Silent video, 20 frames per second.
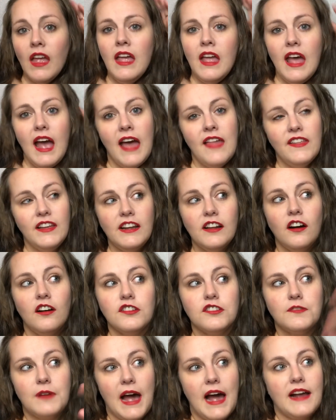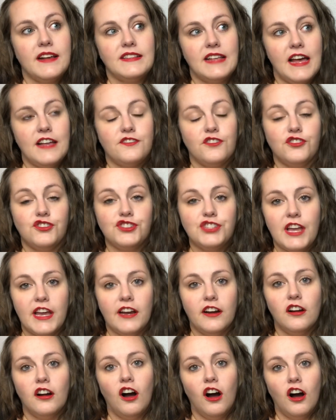And then it also acts as a
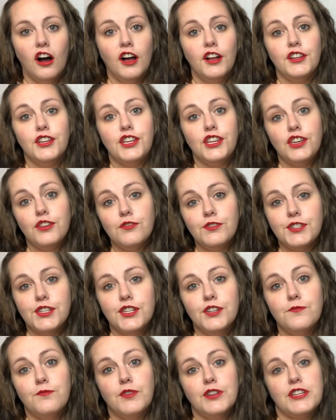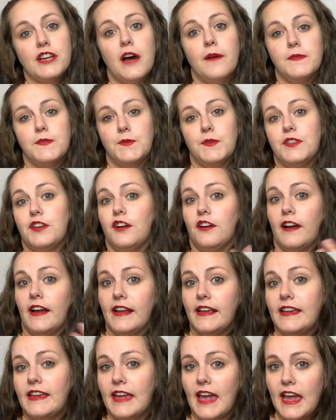share on YouTube, which helps with your
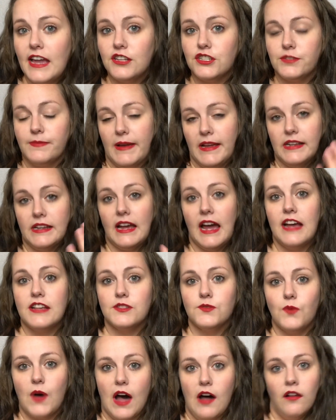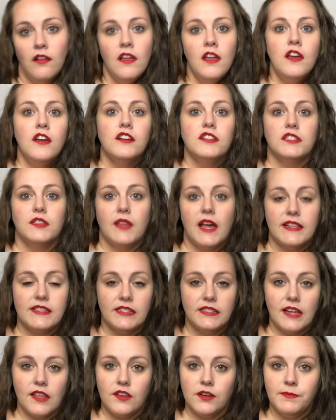engagement as well. So that's
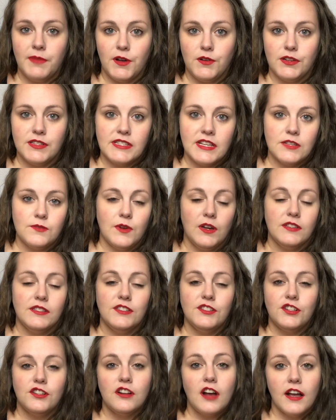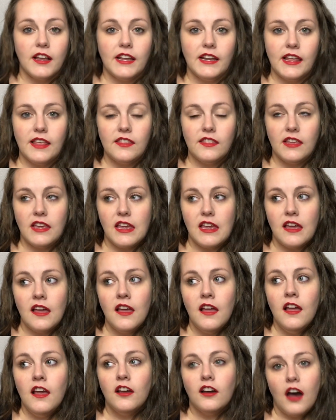another bonus as well. Since you're not getting the
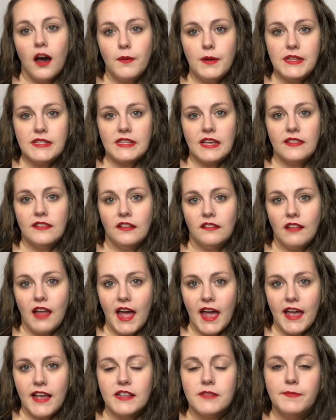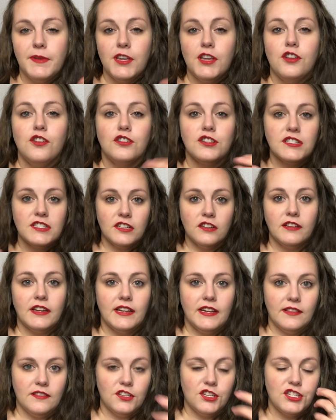comments and the likes, but you're still
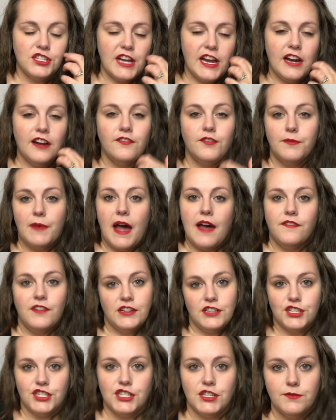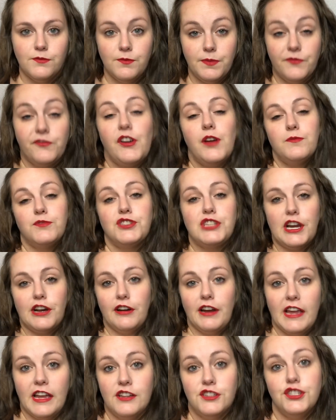getting the share from having to from
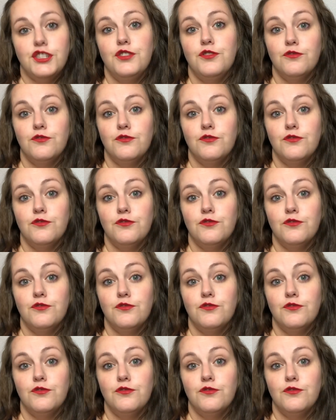sharing it to